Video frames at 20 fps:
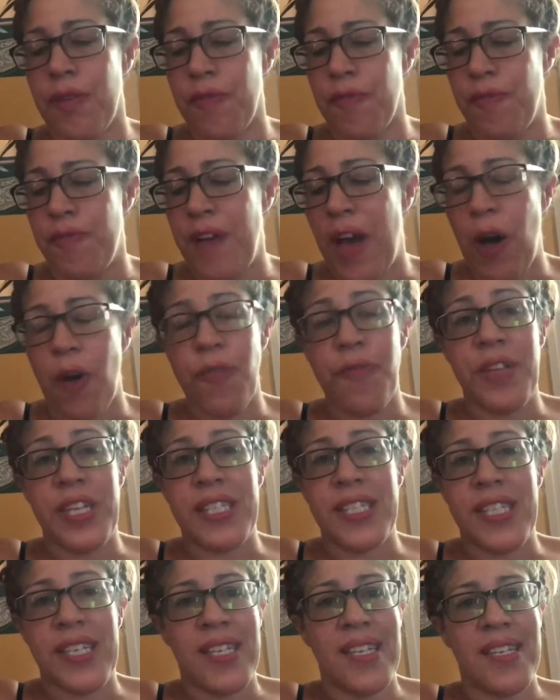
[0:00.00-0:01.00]

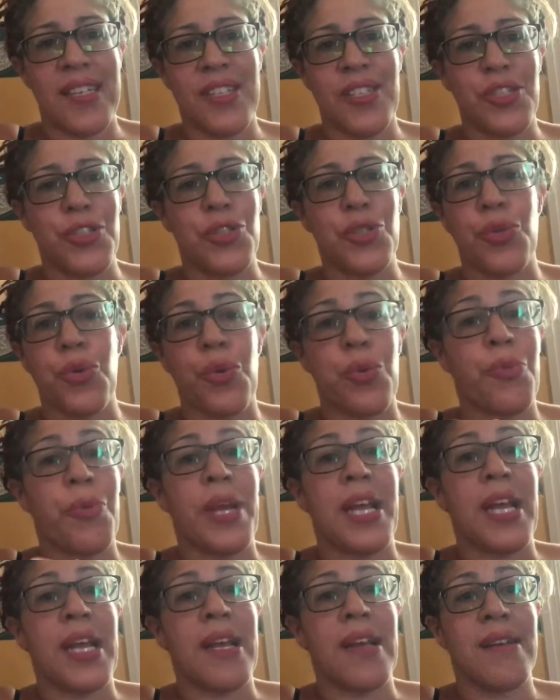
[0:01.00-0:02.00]
velvet
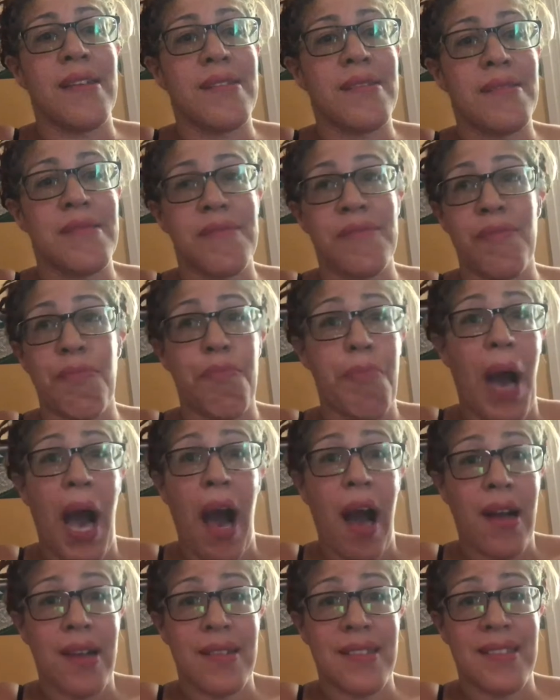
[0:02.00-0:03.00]
jewelry
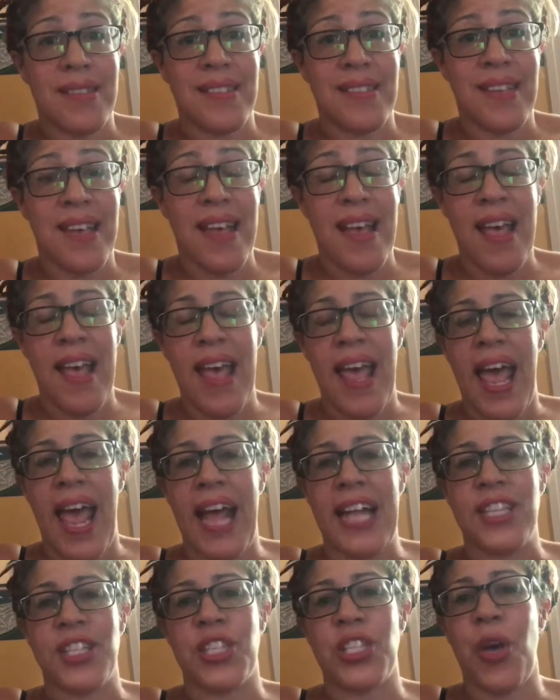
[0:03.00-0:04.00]
box.
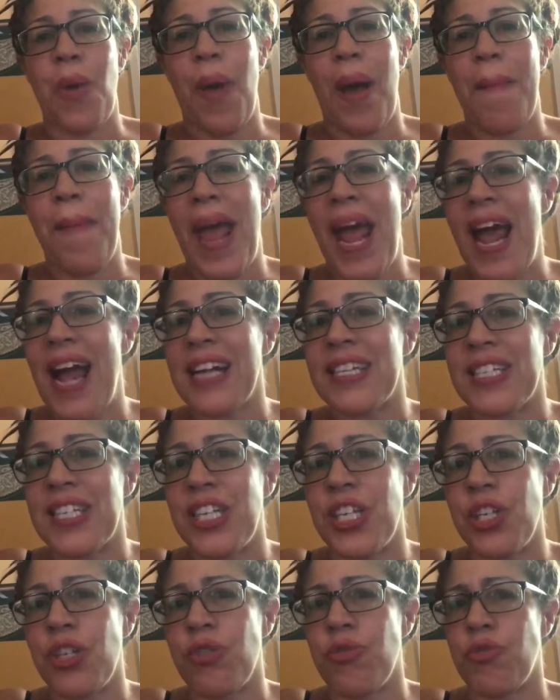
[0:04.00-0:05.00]
And so I'm
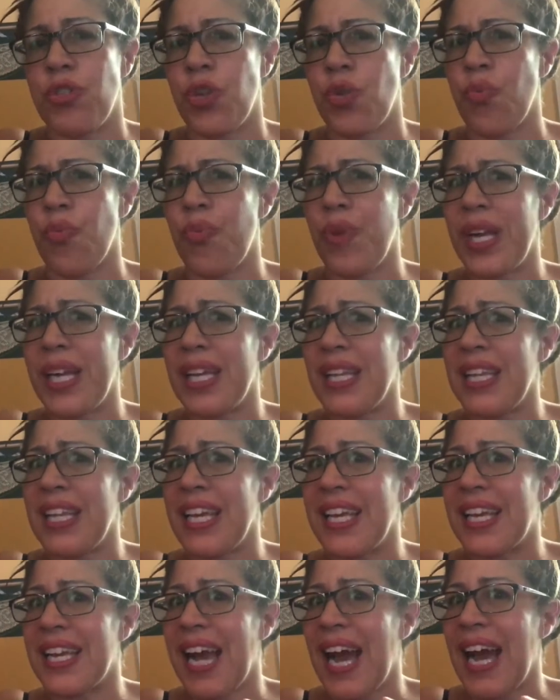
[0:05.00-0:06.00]
asking you to
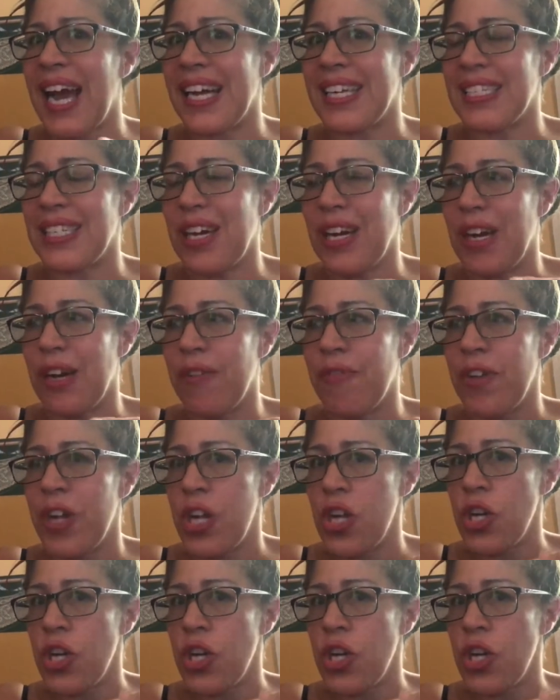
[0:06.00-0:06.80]
really kind of